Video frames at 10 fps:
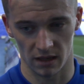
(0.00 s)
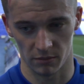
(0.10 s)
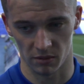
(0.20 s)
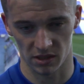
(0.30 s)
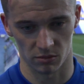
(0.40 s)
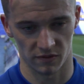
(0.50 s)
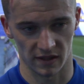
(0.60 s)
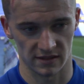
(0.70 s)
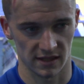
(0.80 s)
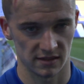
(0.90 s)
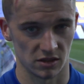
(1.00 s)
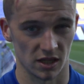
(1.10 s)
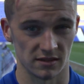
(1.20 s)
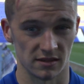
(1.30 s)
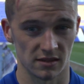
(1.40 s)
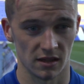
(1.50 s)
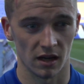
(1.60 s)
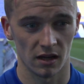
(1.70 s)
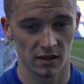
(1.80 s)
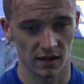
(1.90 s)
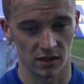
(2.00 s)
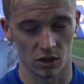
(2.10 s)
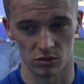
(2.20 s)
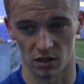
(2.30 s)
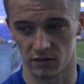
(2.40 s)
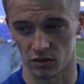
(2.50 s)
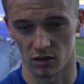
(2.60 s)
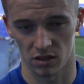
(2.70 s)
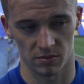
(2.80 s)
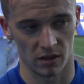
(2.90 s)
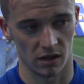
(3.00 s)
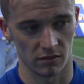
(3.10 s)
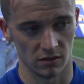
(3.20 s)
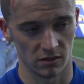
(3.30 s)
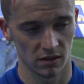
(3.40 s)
I mean, we had some fantastic chances. Kiko's off the crossbar,